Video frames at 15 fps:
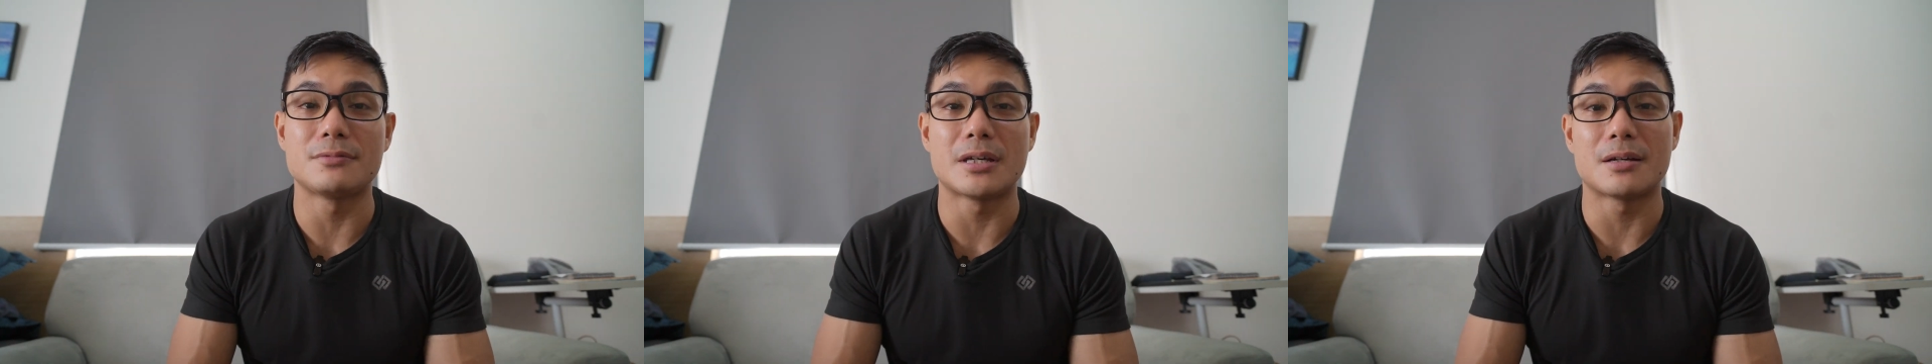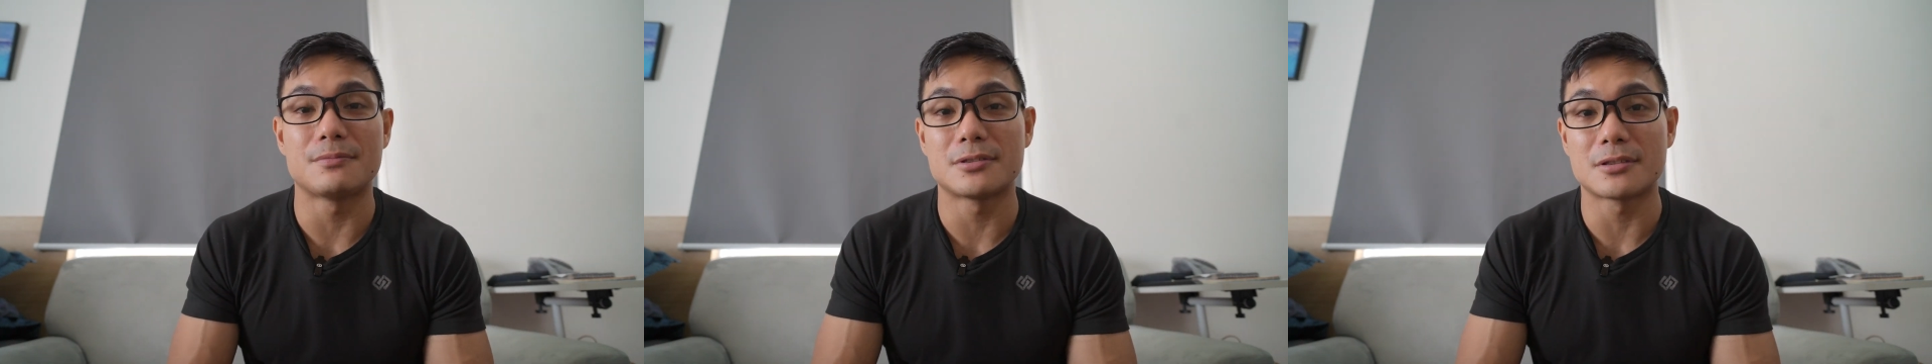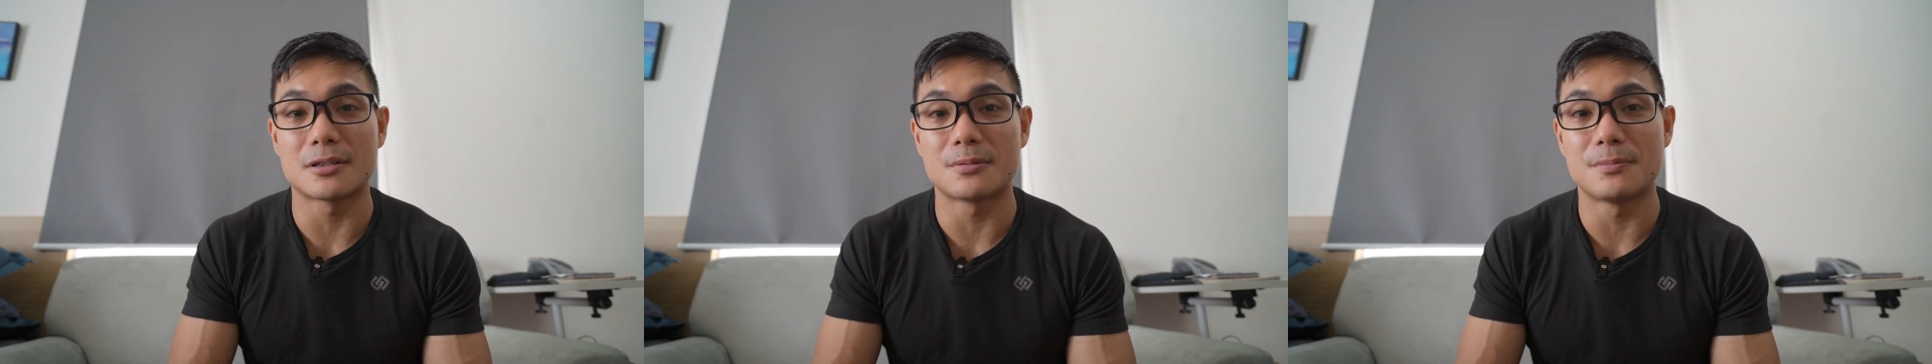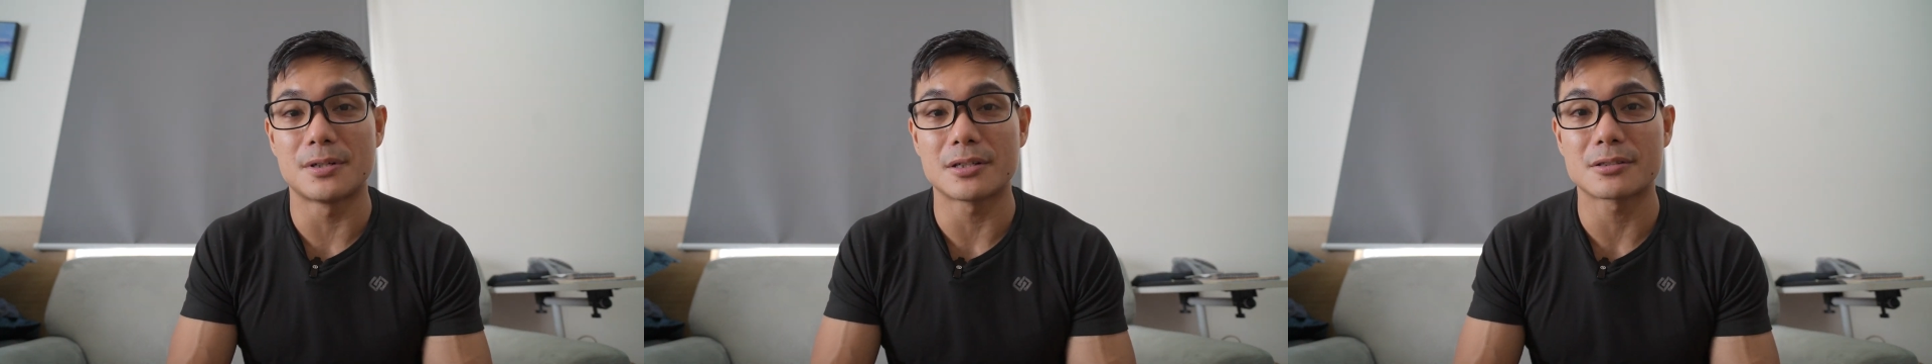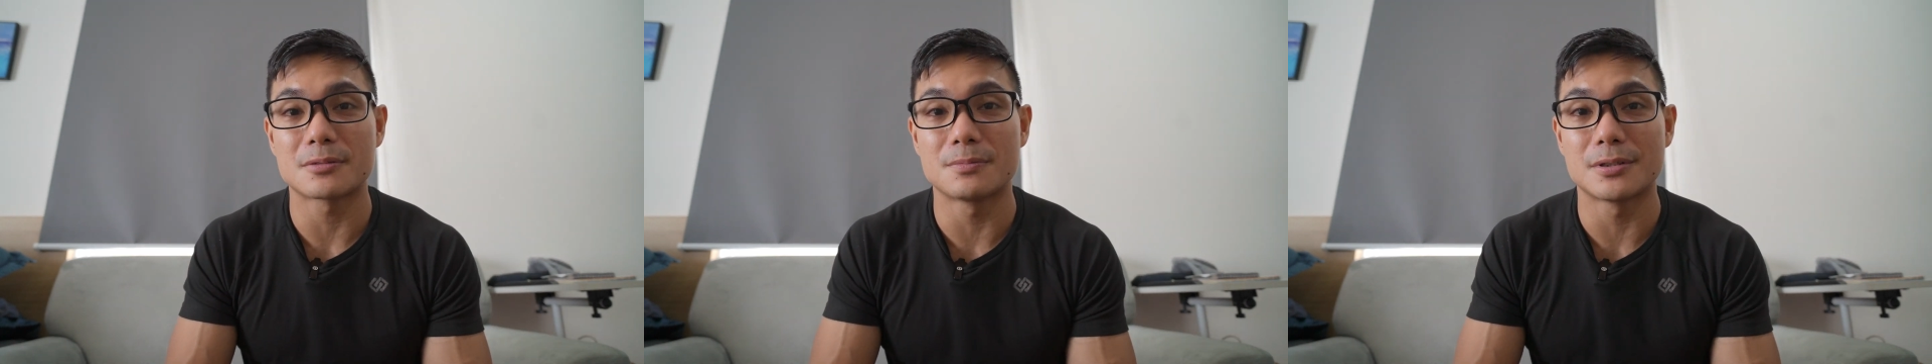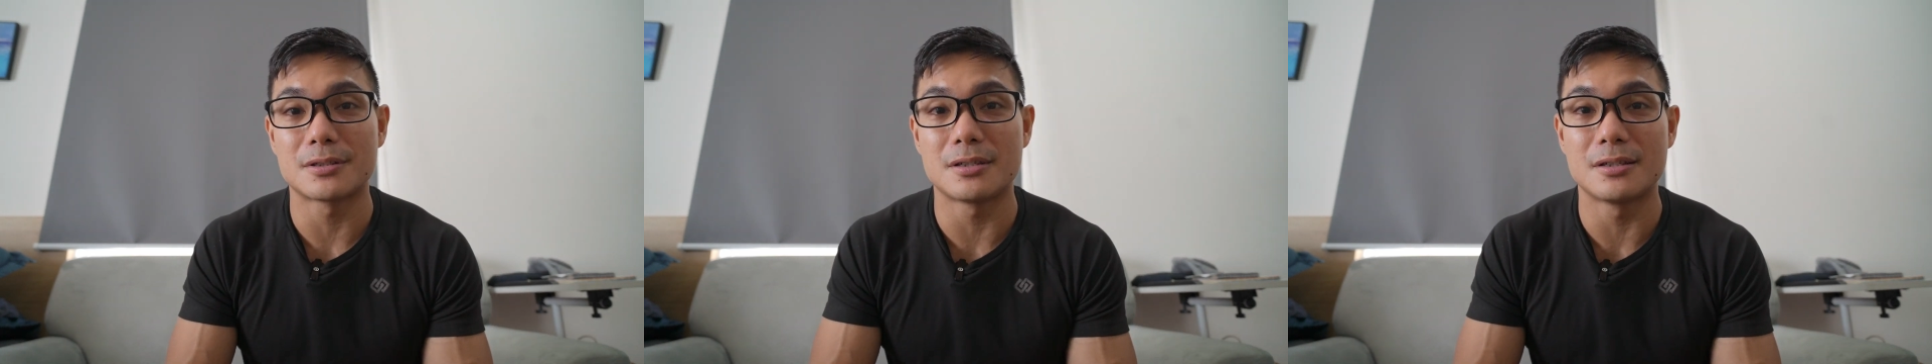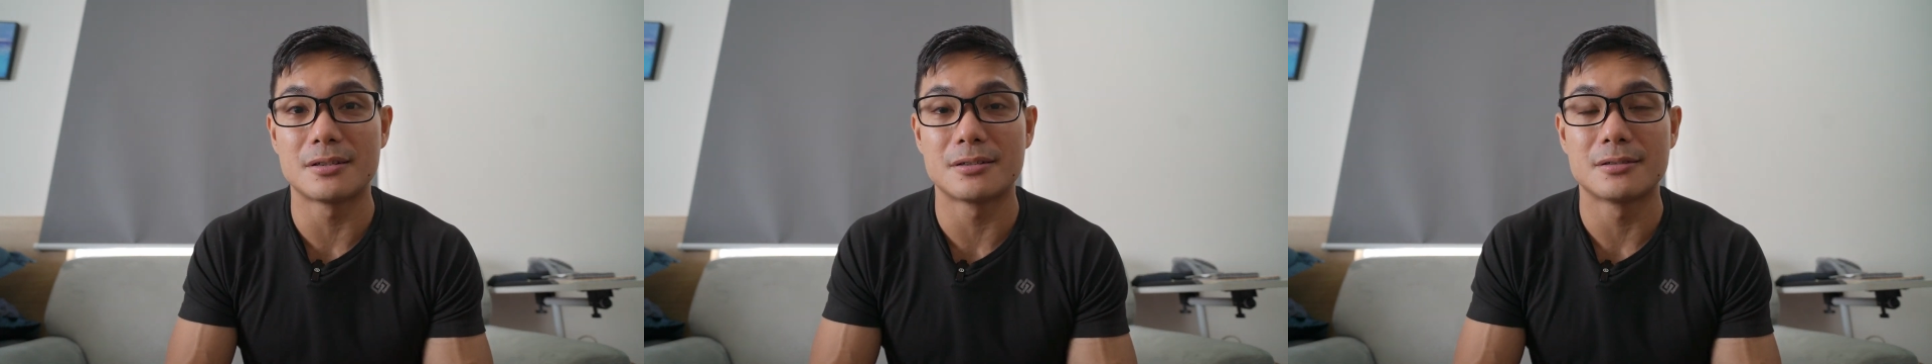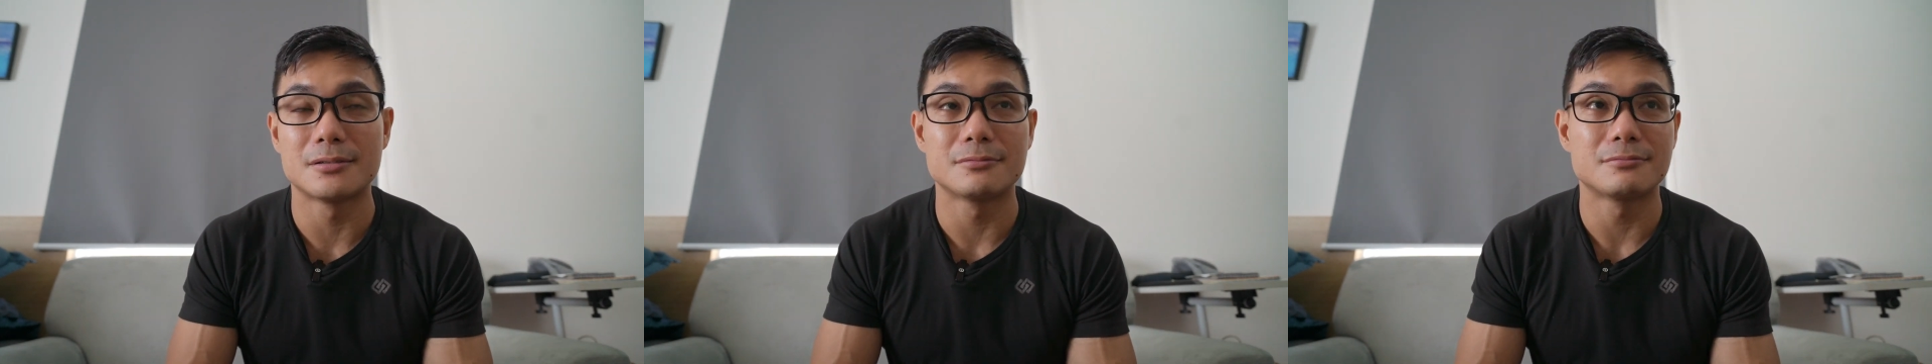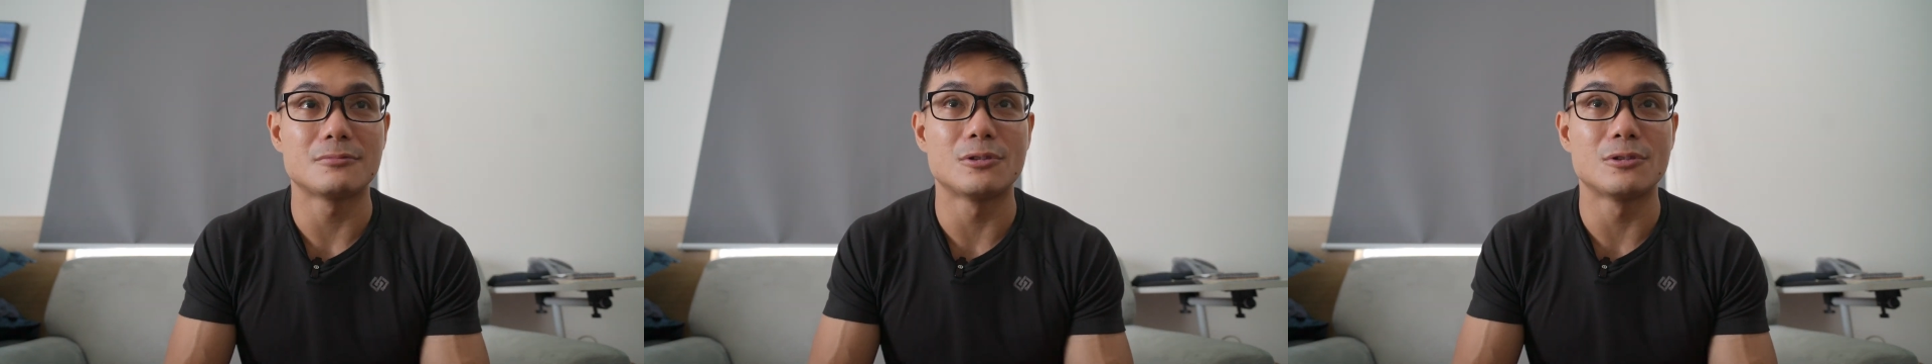we have Starbucks, but here